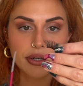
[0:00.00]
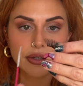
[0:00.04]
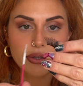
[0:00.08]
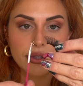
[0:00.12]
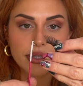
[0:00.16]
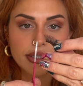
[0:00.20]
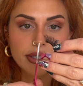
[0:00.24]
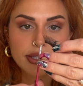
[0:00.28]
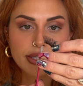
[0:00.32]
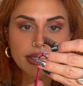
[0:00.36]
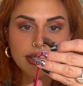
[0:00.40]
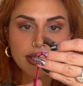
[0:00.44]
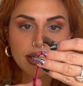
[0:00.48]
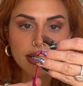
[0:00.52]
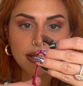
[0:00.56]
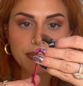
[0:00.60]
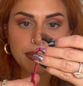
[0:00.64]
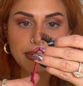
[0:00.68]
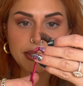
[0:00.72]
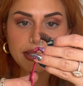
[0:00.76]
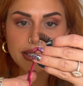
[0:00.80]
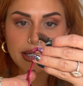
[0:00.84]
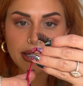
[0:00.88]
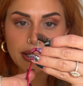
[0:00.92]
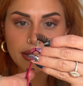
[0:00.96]
This is gonna
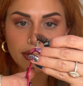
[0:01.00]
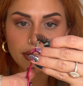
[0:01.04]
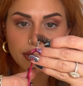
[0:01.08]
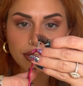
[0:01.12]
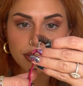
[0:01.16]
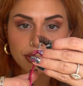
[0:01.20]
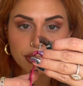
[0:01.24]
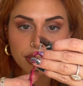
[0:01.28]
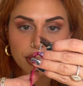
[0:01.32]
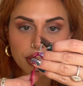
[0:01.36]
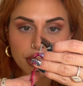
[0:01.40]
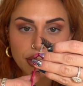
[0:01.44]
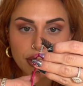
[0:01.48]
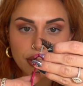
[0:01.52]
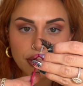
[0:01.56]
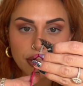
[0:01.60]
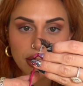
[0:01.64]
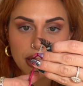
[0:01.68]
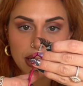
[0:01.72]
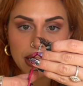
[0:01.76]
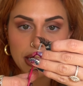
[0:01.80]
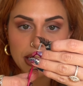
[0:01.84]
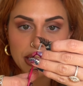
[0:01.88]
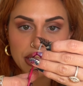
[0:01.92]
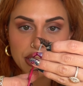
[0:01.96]
be tailored to
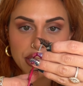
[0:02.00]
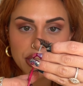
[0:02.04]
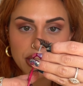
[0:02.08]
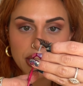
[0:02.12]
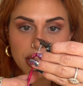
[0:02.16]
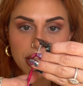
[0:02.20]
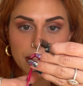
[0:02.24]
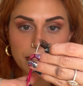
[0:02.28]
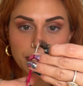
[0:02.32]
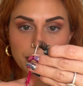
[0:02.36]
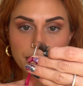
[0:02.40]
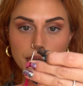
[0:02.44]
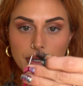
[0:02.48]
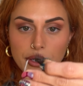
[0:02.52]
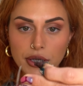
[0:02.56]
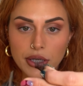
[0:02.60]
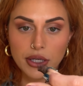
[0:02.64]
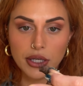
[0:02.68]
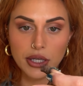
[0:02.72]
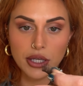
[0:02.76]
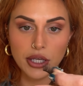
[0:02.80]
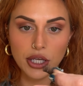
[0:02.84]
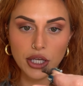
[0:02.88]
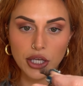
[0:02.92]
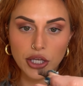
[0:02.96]
your eye shape,
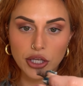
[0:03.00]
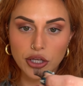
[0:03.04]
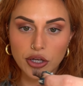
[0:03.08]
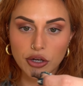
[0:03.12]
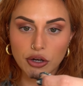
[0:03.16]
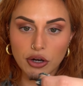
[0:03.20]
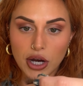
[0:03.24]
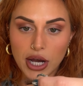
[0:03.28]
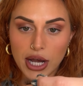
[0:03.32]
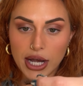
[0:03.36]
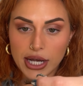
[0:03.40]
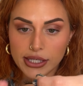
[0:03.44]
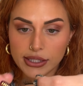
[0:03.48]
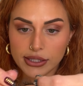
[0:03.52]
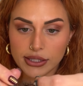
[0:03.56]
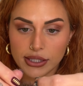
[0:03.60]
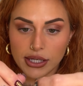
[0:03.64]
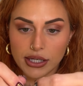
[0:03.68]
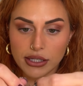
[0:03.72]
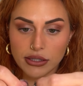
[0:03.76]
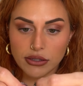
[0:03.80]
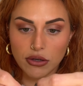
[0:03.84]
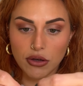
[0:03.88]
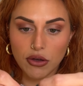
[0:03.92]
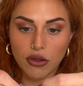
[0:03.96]
your eye
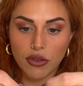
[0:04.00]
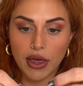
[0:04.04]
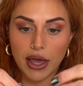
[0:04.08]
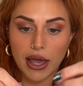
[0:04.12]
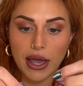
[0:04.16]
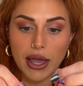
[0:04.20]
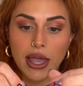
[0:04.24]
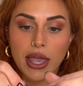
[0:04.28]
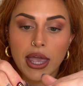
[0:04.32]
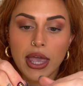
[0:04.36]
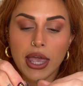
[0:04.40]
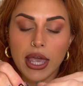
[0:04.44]
size, all that.